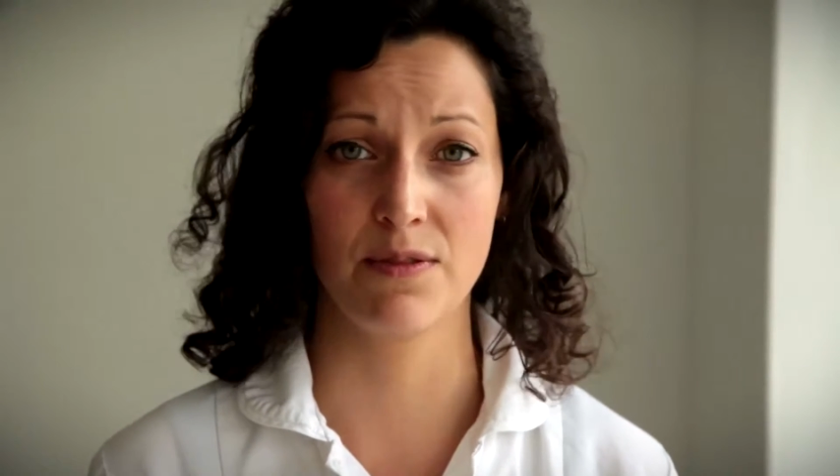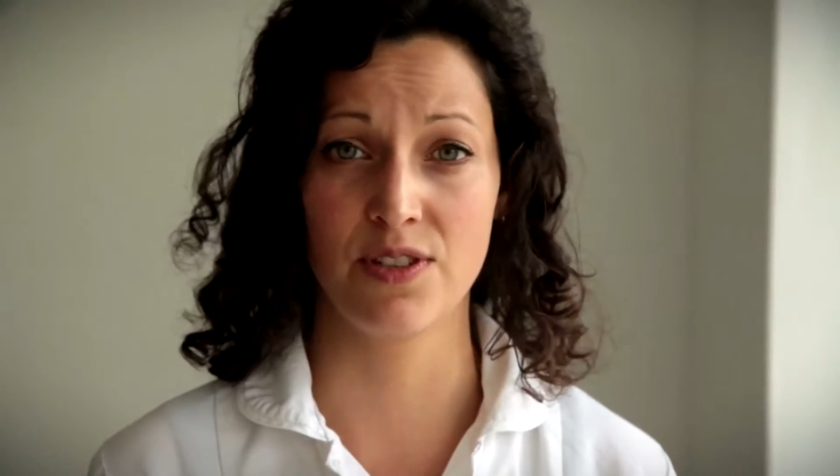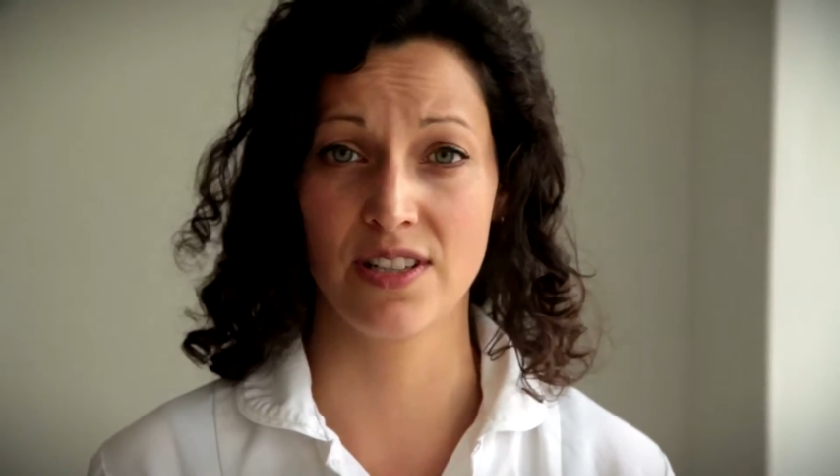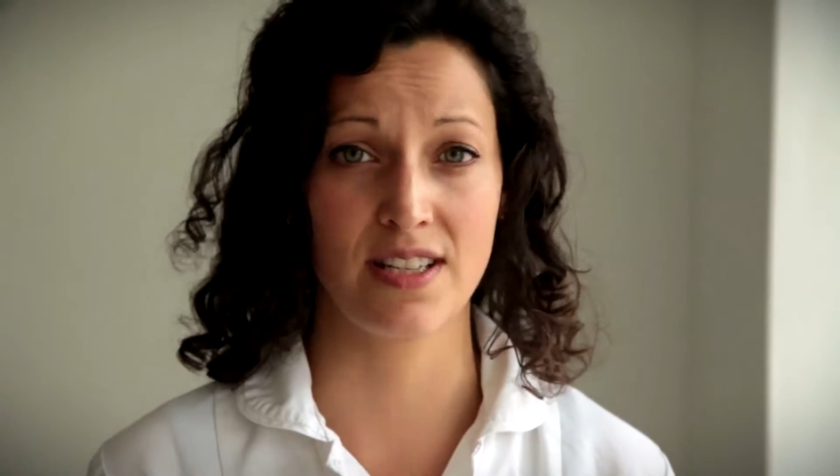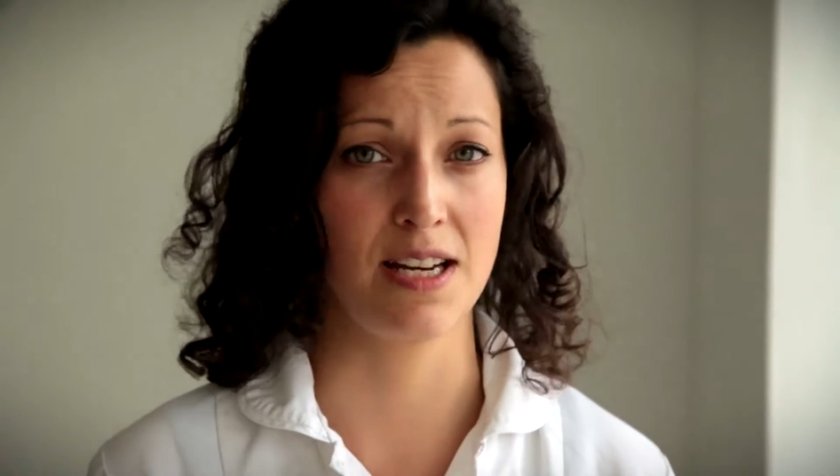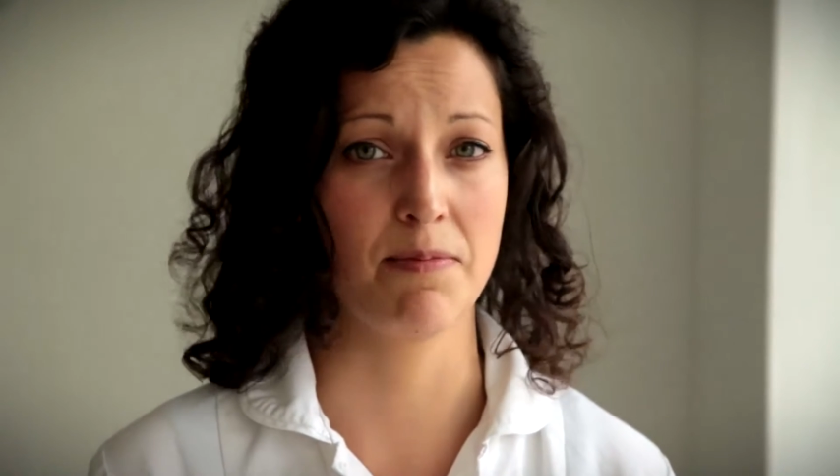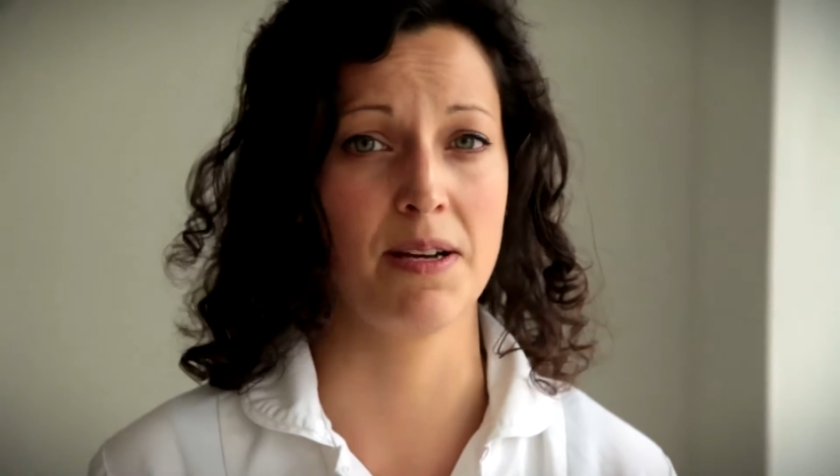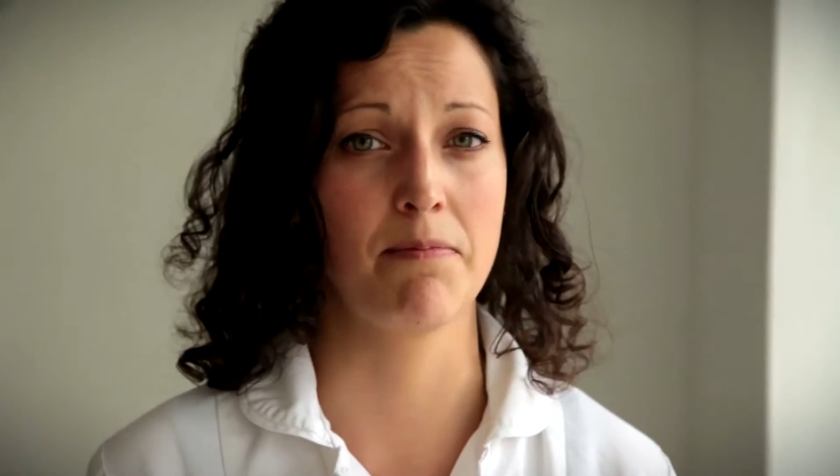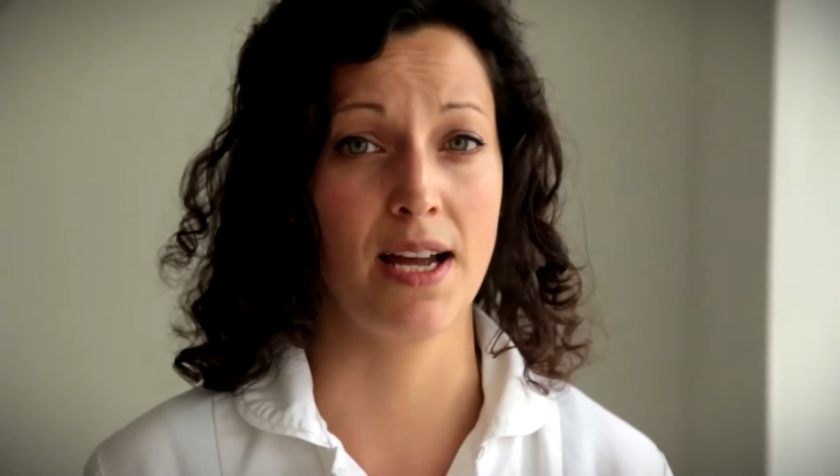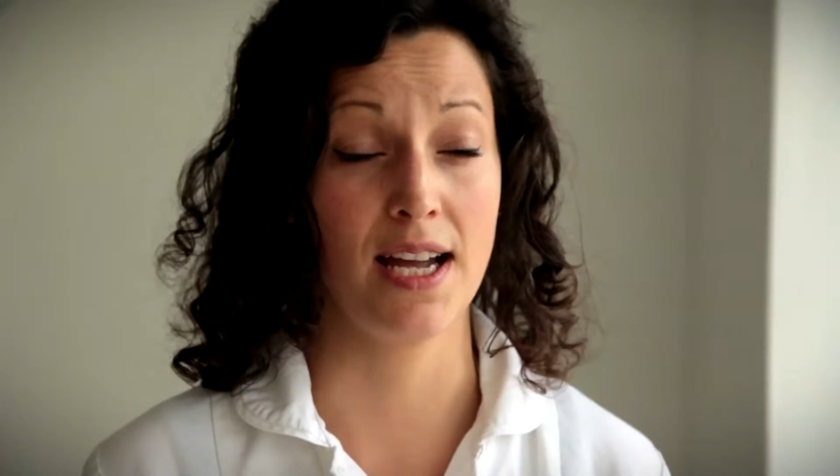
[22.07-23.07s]
I'd just had a
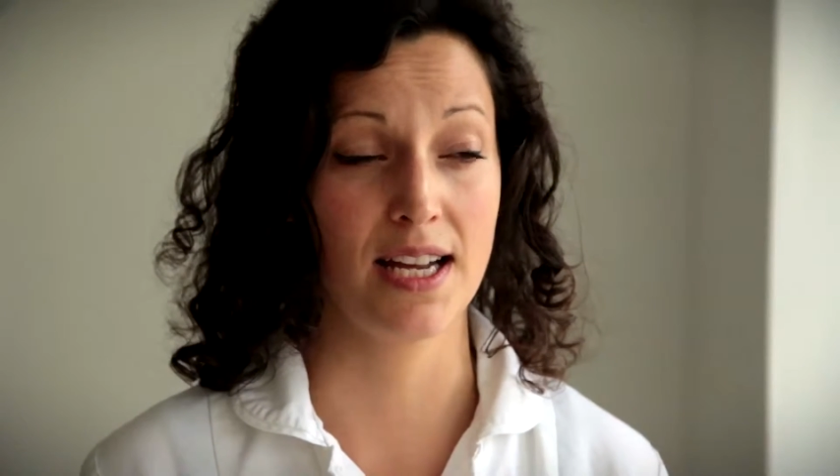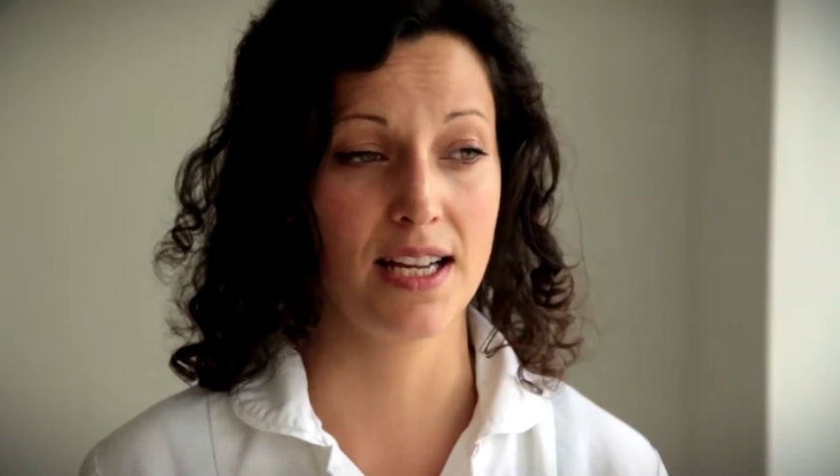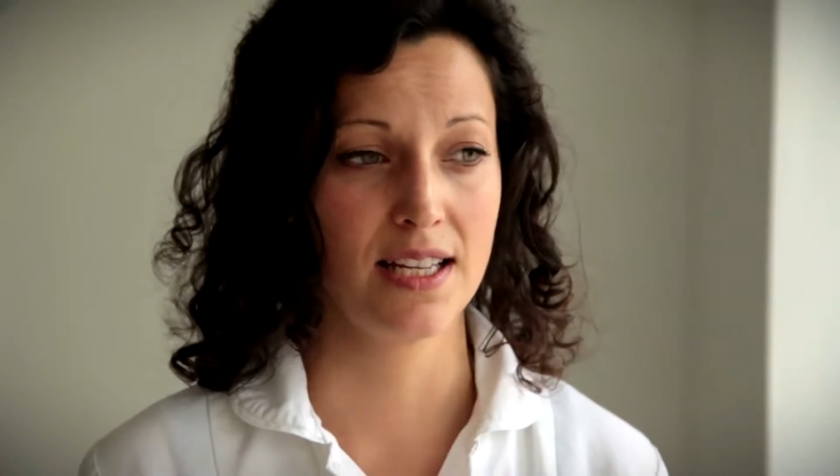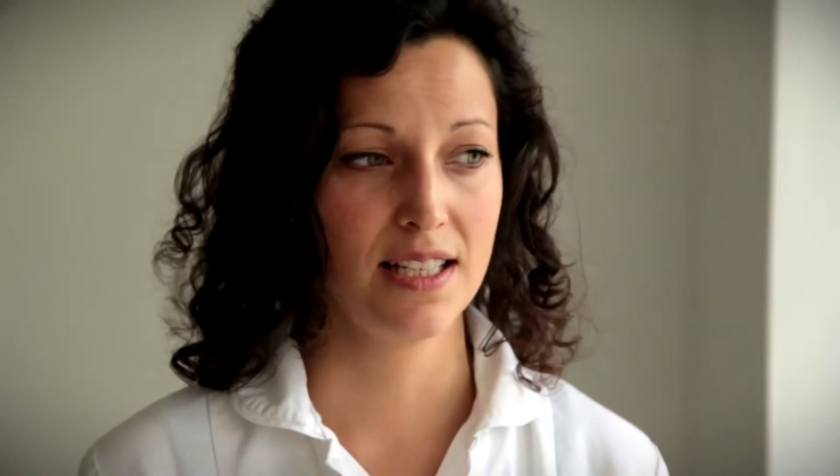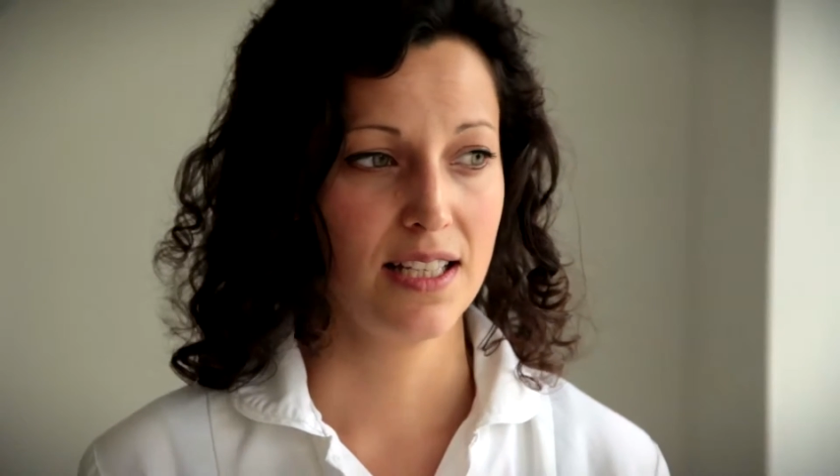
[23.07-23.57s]
bad back.